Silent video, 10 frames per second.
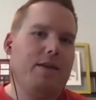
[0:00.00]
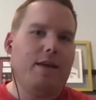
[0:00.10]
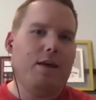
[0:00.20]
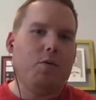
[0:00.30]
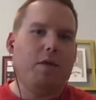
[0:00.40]

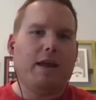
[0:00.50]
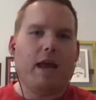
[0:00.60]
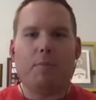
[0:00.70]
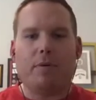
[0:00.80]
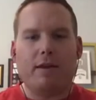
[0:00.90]
within a
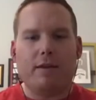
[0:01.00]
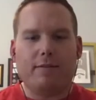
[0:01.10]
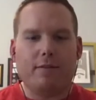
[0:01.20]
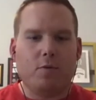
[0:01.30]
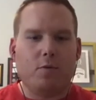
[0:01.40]
company,
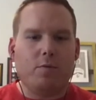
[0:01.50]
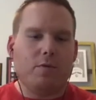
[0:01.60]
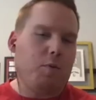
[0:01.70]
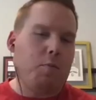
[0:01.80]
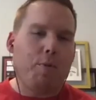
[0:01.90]
to
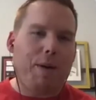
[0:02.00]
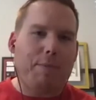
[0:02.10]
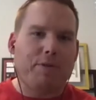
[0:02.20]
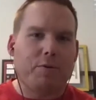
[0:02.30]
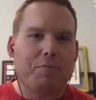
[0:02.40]
more
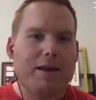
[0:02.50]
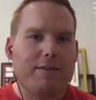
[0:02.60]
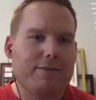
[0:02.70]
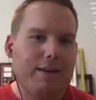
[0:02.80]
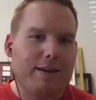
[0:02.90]
popular
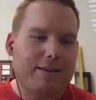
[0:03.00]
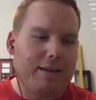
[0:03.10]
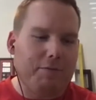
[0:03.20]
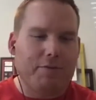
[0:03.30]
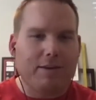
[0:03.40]
brands like
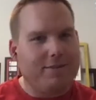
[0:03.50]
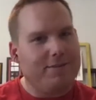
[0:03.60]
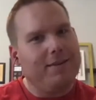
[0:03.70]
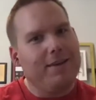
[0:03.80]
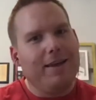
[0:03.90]
Netflix,
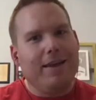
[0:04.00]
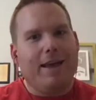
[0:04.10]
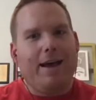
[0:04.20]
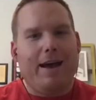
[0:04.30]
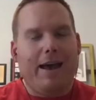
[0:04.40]

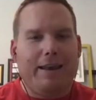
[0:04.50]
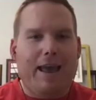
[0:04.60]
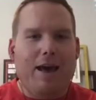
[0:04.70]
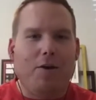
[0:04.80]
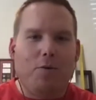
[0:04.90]
and
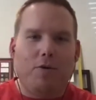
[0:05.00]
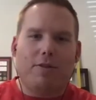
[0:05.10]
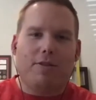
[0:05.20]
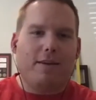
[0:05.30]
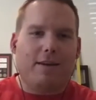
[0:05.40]
now with
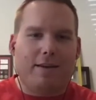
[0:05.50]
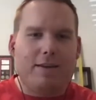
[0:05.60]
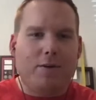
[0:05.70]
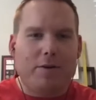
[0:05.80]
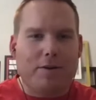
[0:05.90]

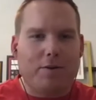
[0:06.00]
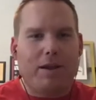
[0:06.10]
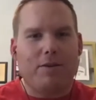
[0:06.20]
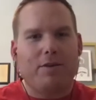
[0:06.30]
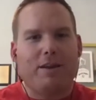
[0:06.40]
a
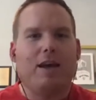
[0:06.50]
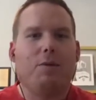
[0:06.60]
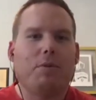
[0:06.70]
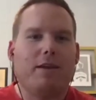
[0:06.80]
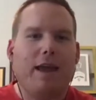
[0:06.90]
great
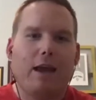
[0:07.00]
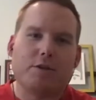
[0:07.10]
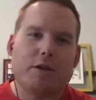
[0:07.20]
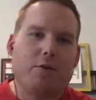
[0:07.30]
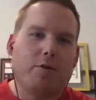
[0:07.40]
company,
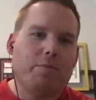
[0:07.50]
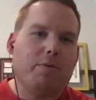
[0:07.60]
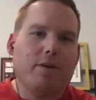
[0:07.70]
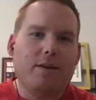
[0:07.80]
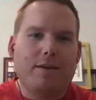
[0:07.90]
Hashicorp,
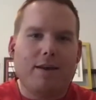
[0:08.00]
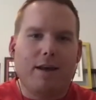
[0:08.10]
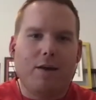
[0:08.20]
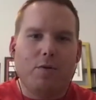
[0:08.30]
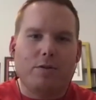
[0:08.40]

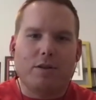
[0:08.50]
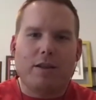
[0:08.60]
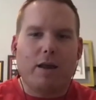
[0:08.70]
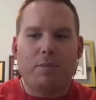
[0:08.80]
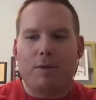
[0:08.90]
which a
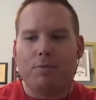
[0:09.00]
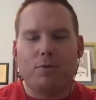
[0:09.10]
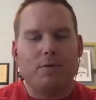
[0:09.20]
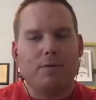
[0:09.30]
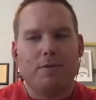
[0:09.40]
lot of
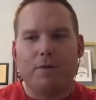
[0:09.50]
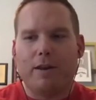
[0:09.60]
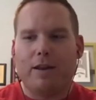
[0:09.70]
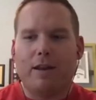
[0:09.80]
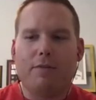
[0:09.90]
people,
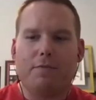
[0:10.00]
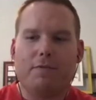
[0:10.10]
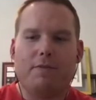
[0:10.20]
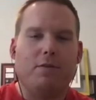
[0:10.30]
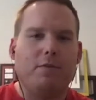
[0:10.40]
funny enough,
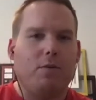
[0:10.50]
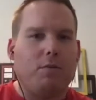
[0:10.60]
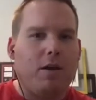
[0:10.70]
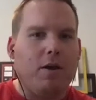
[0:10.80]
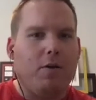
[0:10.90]
still don't
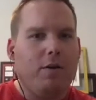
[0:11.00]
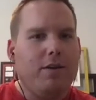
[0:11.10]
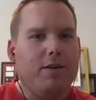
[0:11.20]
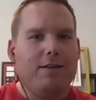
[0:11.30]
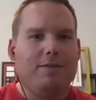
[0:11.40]
know
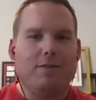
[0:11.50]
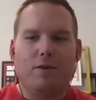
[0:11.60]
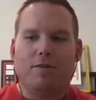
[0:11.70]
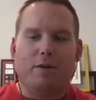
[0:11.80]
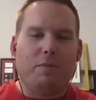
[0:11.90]
until
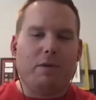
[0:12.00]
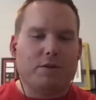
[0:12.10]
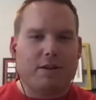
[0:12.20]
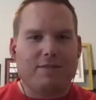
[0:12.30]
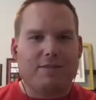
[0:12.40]
you start
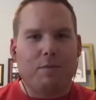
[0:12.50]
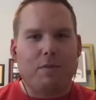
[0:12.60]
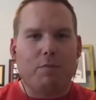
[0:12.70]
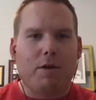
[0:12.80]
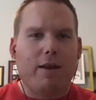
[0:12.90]
mentioning some of
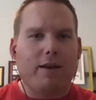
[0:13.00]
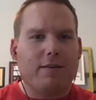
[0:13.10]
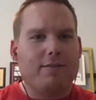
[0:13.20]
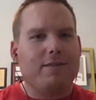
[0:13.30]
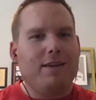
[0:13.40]
the
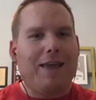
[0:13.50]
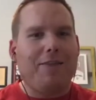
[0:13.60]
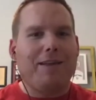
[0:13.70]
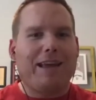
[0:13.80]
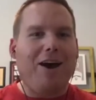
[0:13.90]
products, and
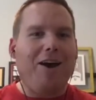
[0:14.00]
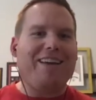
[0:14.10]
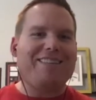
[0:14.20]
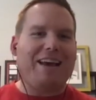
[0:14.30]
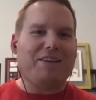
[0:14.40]
they're like, "Oh,
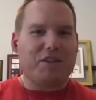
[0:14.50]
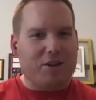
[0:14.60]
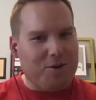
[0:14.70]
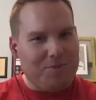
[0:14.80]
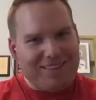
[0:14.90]
that's
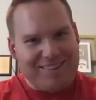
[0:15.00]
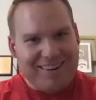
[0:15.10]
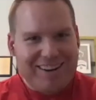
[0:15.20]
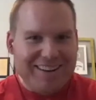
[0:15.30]
Hashicorp. That's great."